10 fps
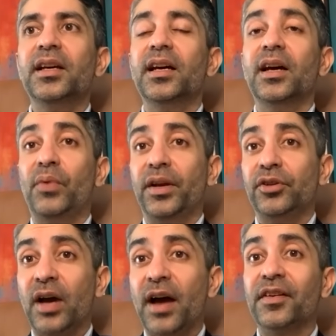Uh, when
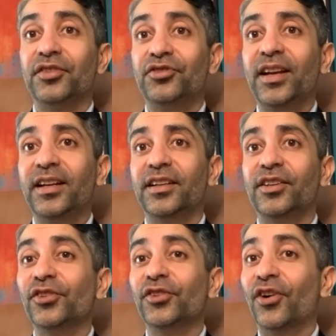you have adrenaline,
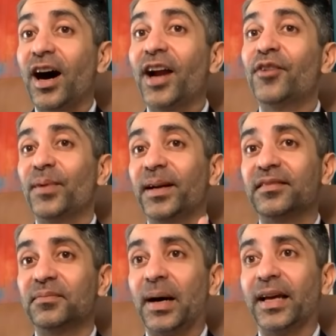your heart
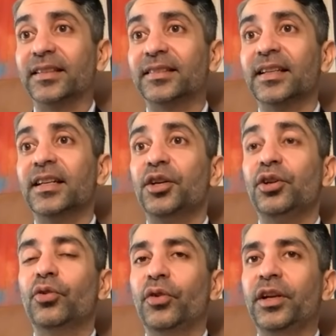rate spikes.
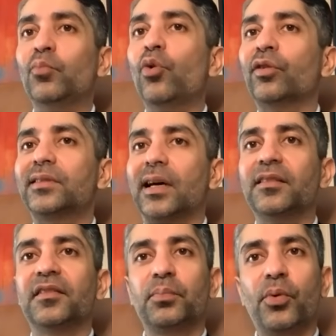You know, in most other
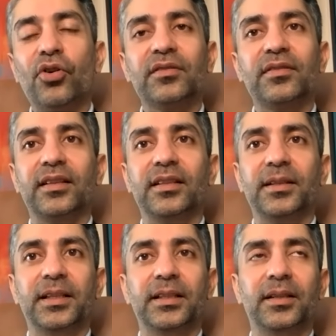sports
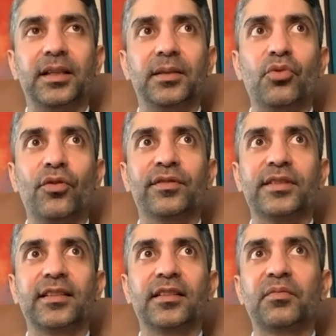and in, in most
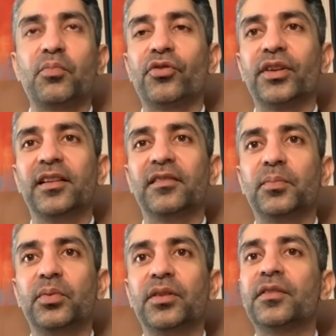other sporting
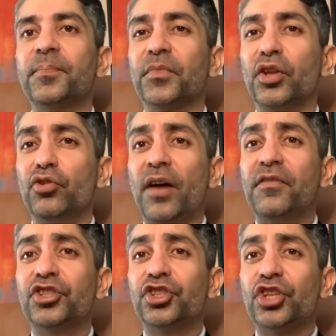disciplines, you have
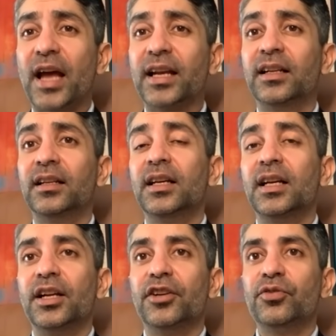a channel
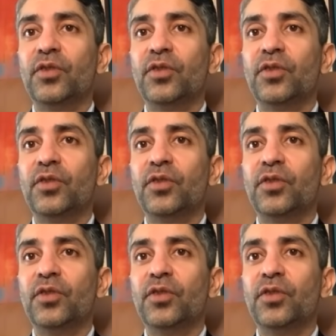to